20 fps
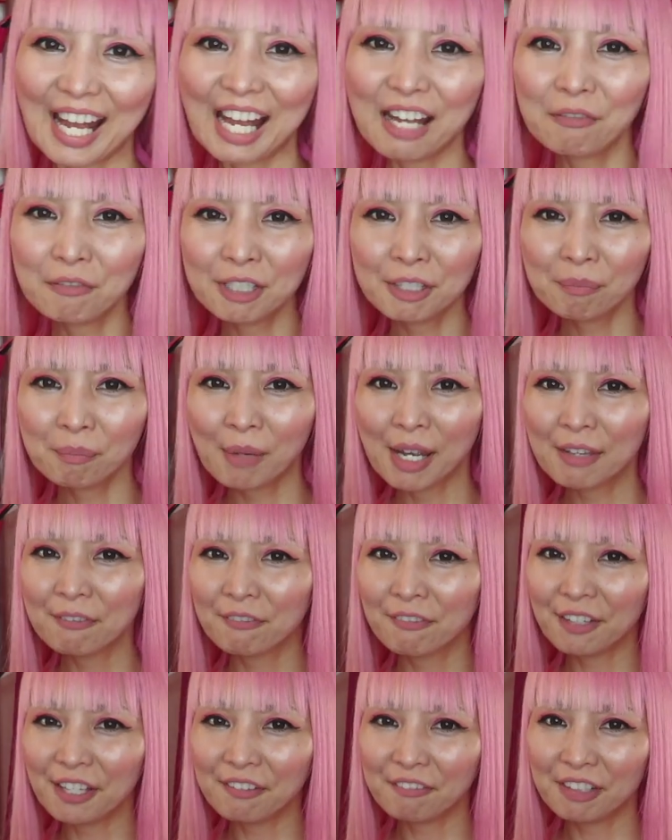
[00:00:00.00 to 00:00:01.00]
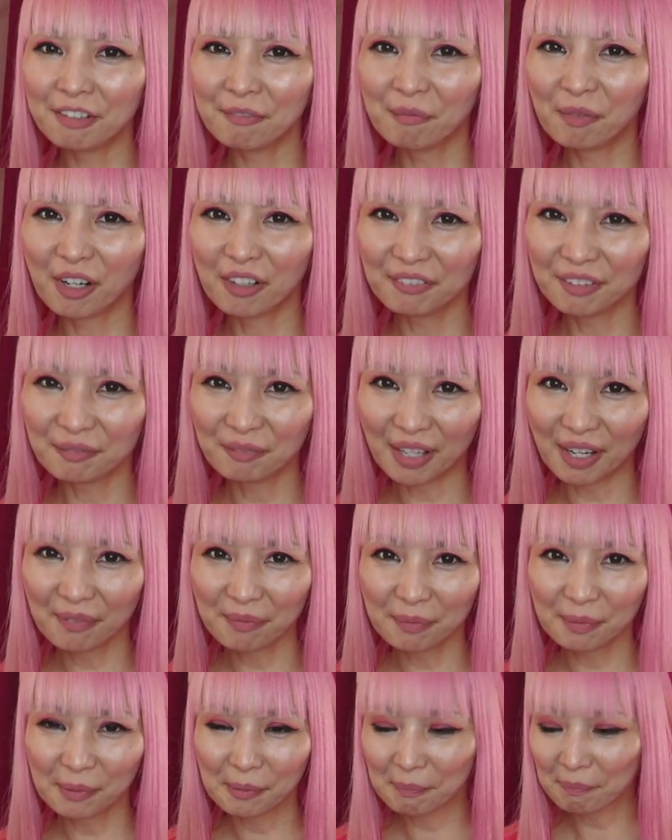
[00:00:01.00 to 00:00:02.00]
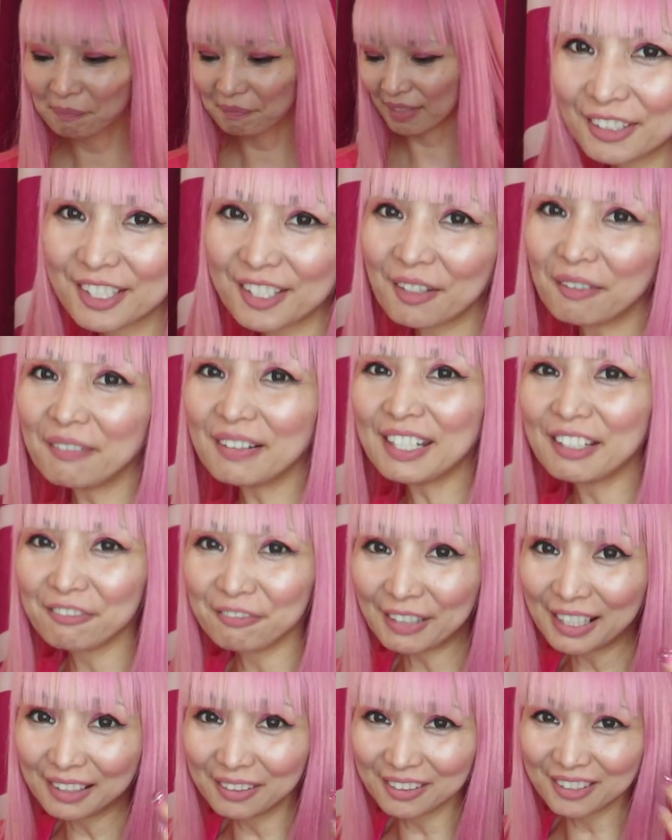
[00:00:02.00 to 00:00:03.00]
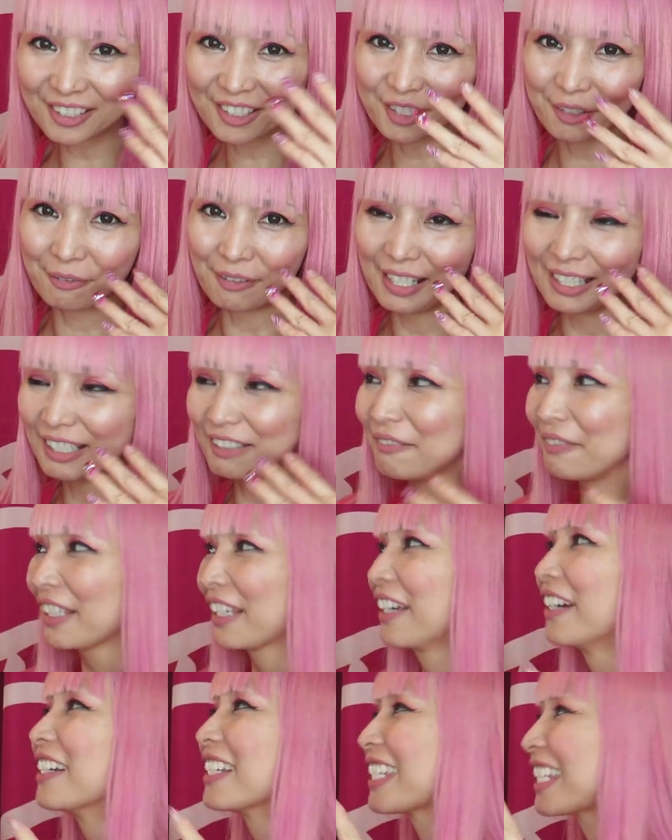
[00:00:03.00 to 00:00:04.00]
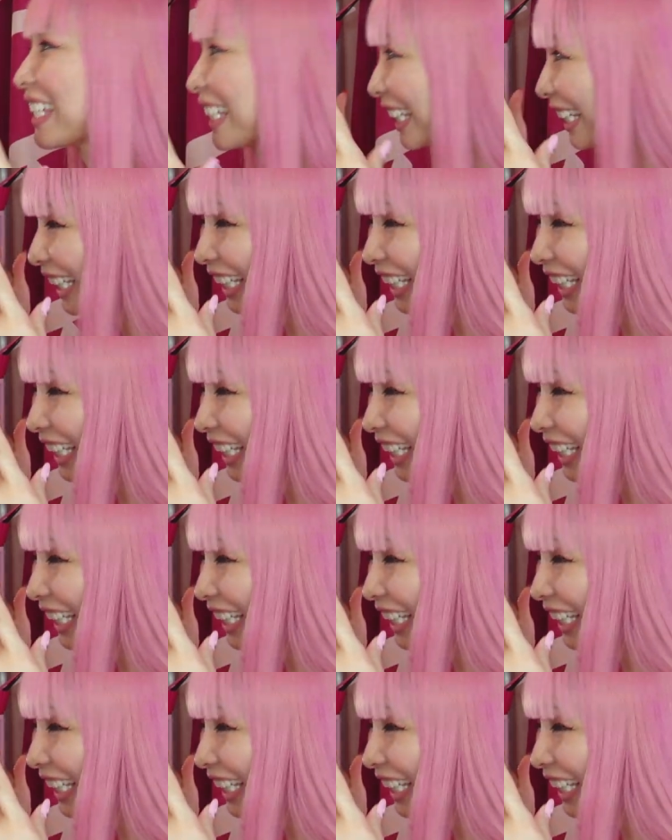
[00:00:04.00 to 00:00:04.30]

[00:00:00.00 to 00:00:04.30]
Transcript: I'm in my favorite Barbie bathroom. Sorry if I look sweating because